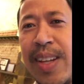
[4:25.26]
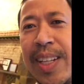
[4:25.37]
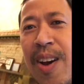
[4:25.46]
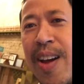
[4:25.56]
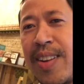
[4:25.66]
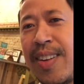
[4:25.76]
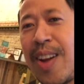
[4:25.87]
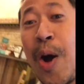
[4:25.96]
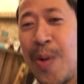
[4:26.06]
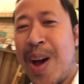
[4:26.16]
Is it on?
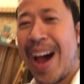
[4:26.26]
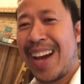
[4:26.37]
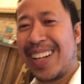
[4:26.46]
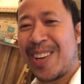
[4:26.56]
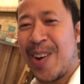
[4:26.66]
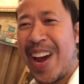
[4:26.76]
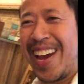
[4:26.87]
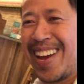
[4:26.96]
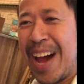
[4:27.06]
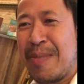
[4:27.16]
Oh, hi Dita
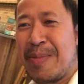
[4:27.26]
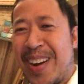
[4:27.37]
Ray. Happy